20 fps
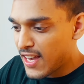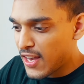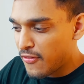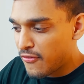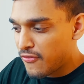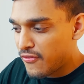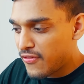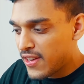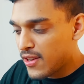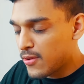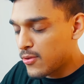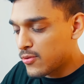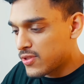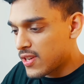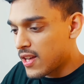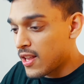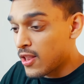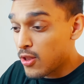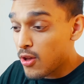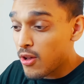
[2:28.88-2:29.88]
It feels
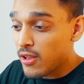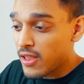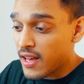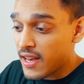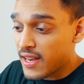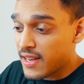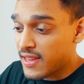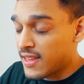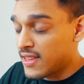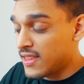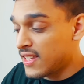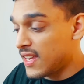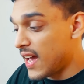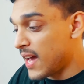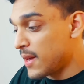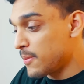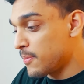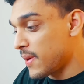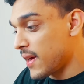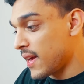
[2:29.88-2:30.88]
a lot lighter than the
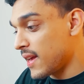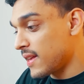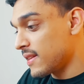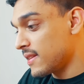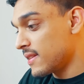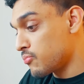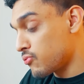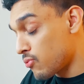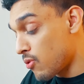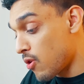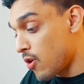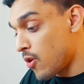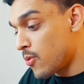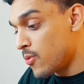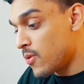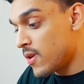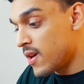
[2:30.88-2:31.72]
iPad Pro,